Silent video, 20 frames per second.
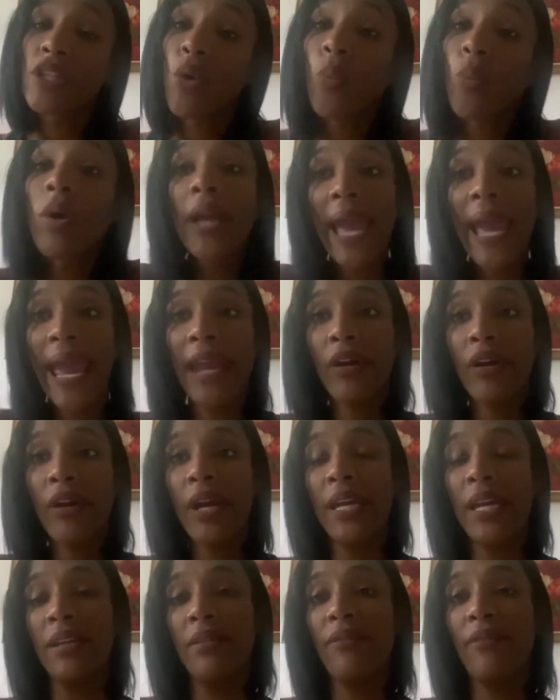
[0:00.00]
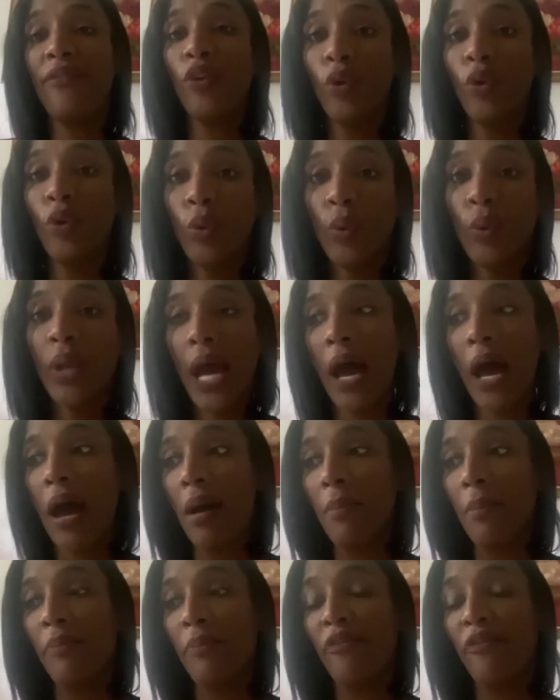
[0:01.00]
we'll cater in food
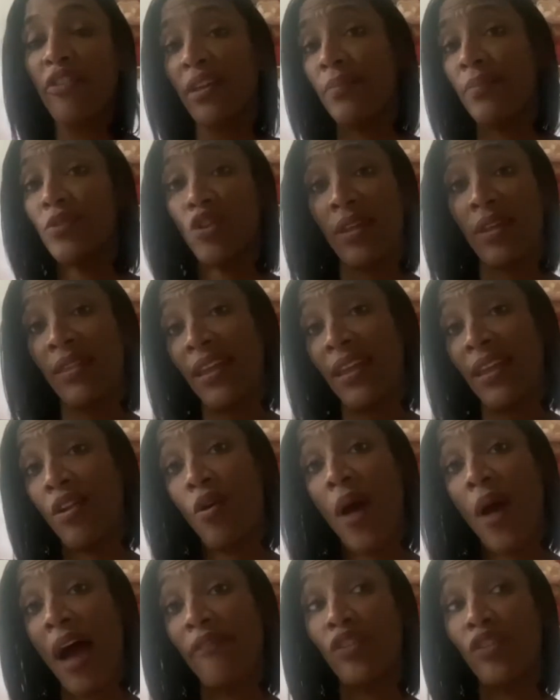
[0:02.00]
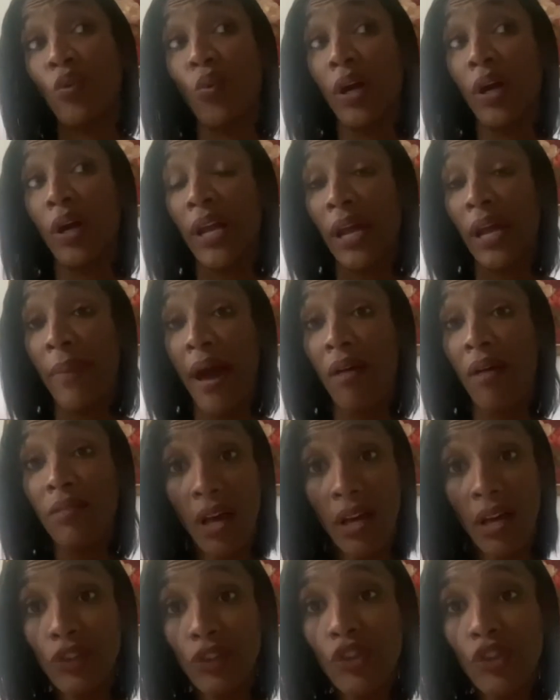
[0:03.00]
for them so that they don't have to worry about
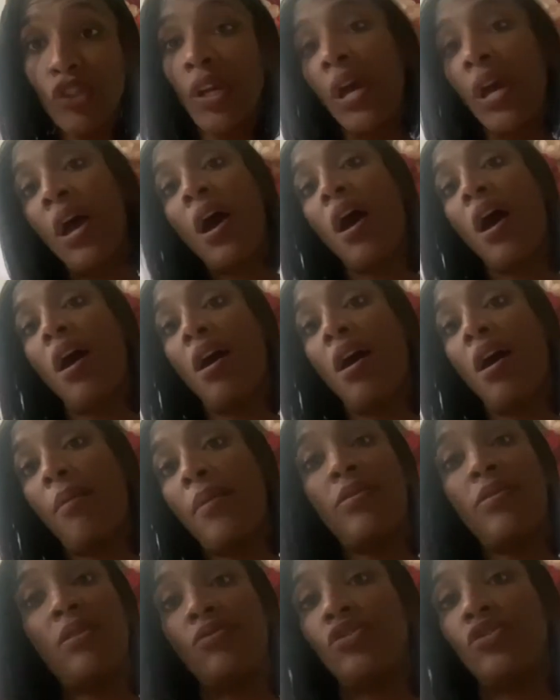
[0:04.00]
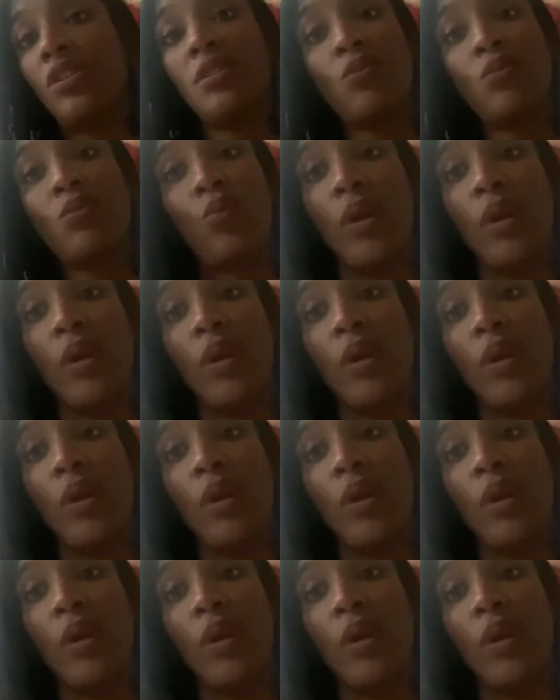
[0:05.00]
lunch. And then we